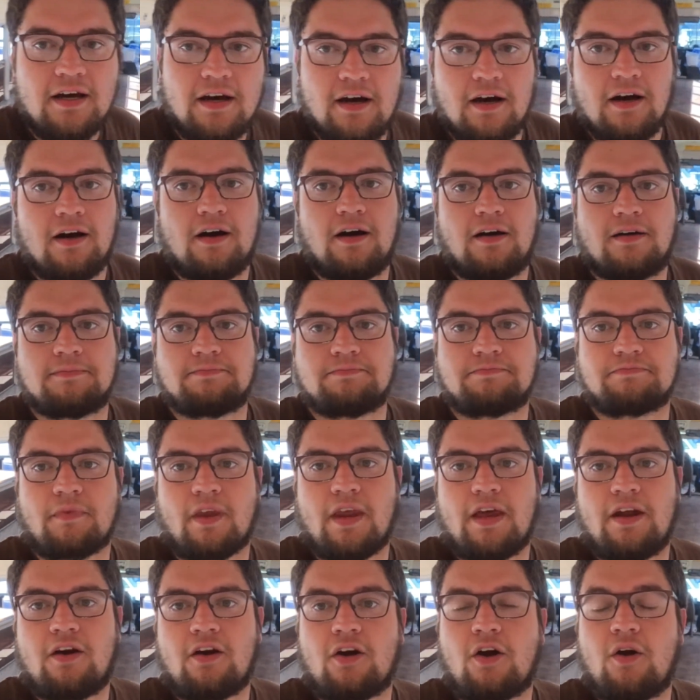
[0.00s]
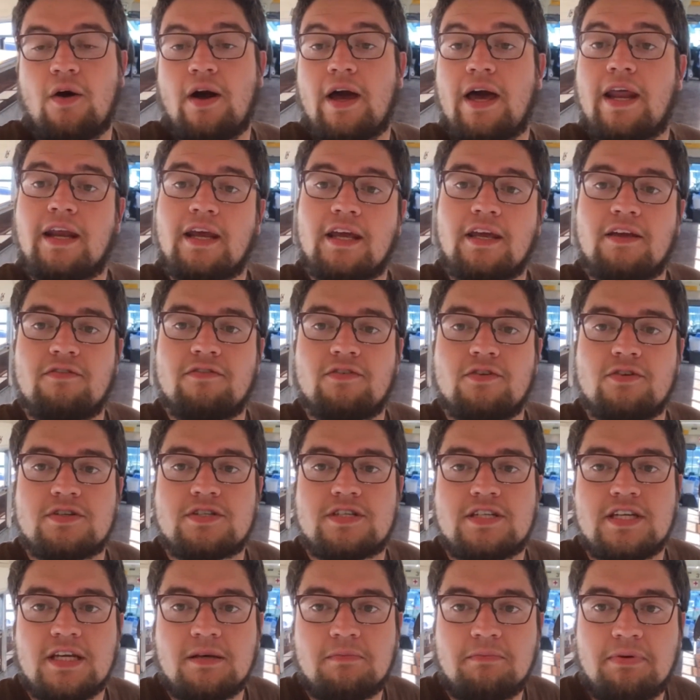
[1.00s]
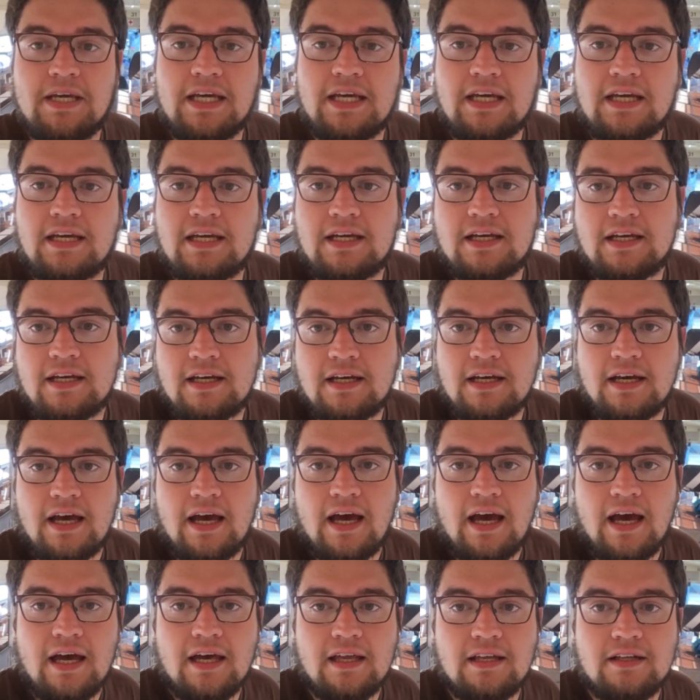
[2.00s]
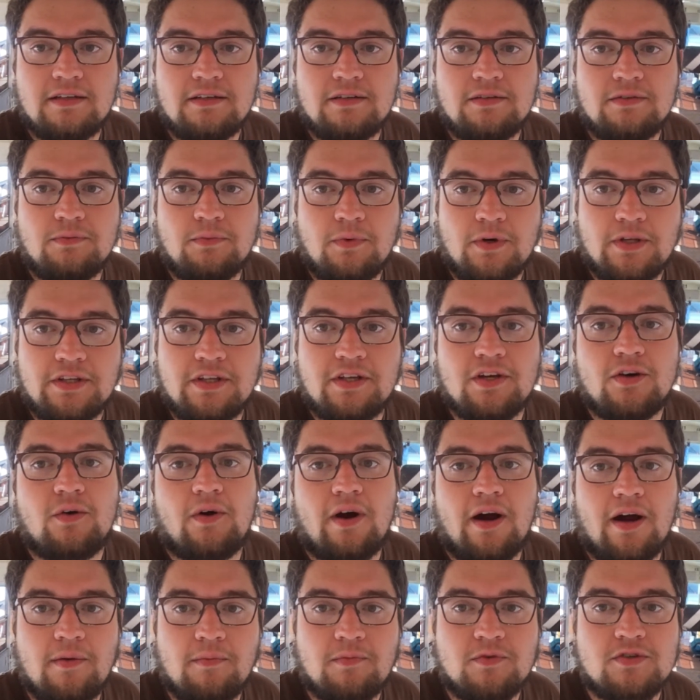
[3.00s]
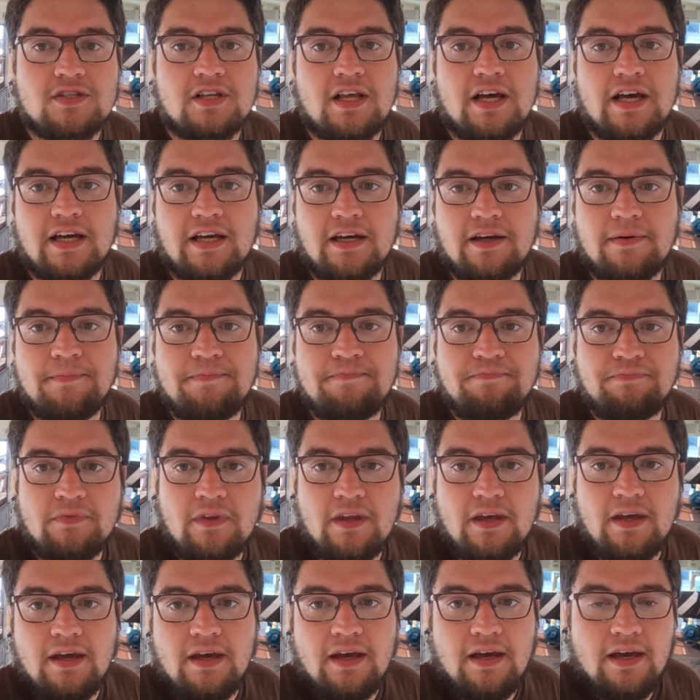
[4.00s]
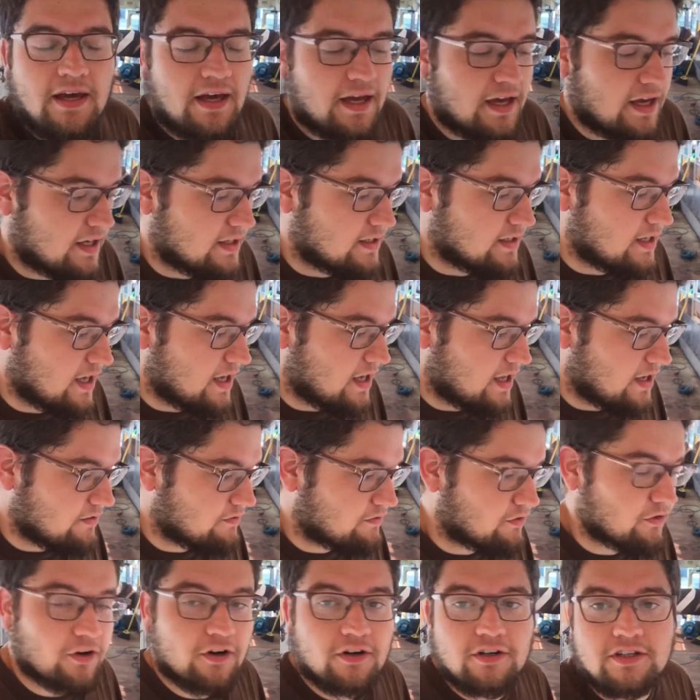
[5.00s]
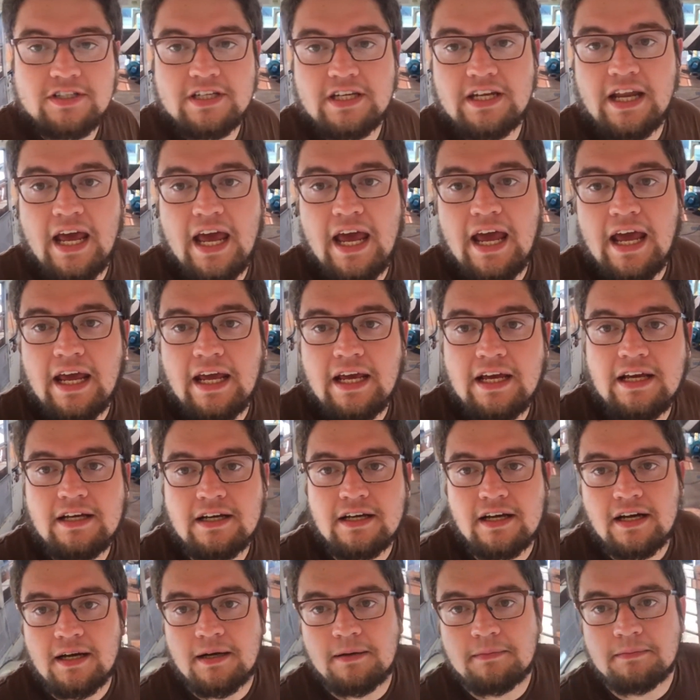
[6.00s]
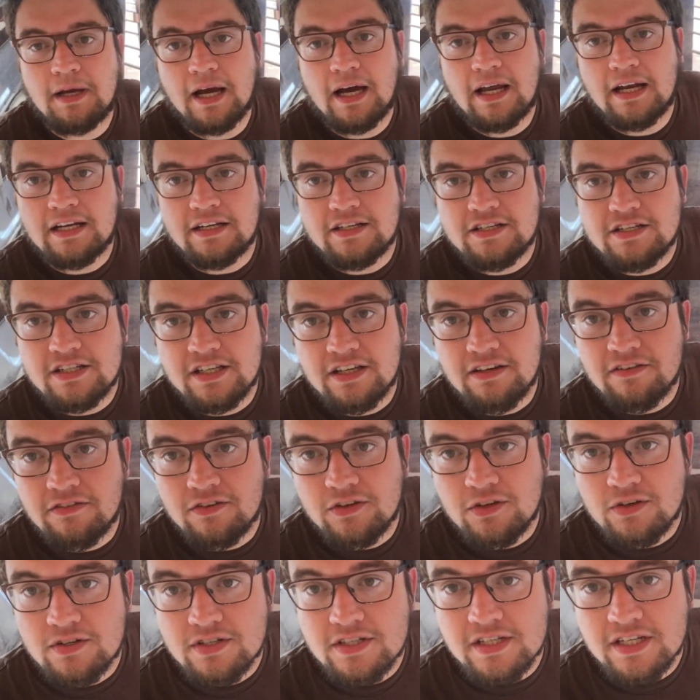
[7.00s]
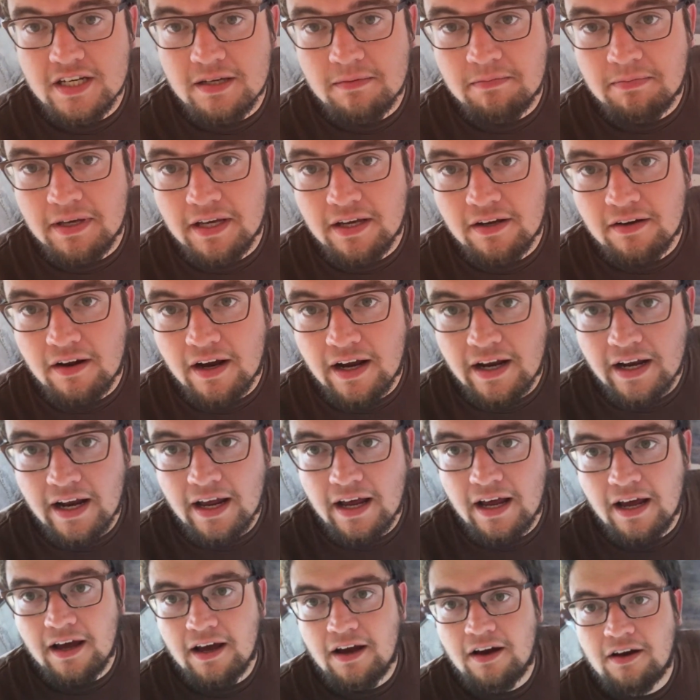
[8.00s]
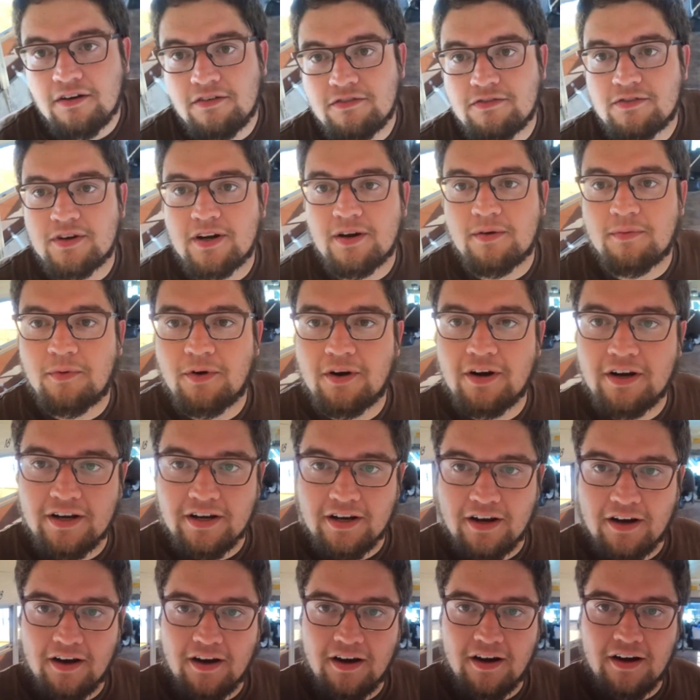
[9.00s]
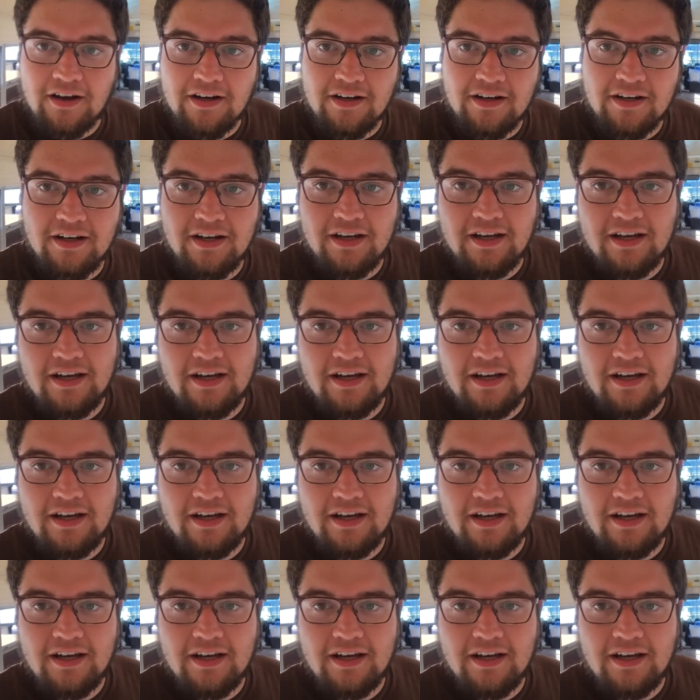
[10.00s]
And I'll go ahead and give you a sneak peek at what the aquarium was like. And then for today, I'm kind of just giving you a sneak peek right now of what I'm working on.